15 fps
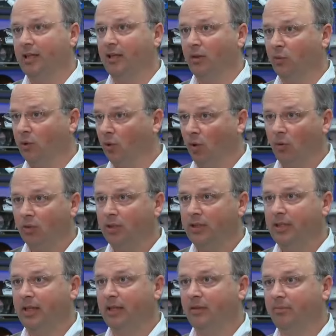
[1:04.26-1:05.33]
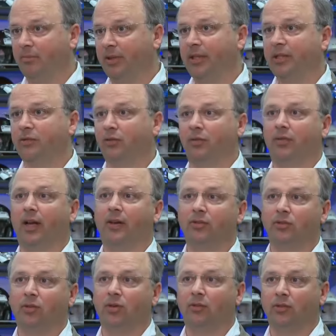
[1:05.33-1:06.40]
in there, we'll only take bids for five
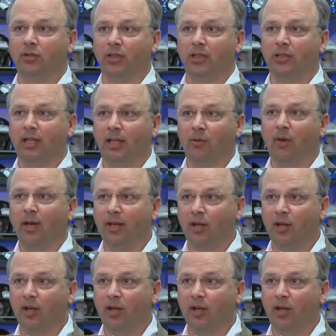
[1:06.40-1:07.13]
star Virginia Tech rated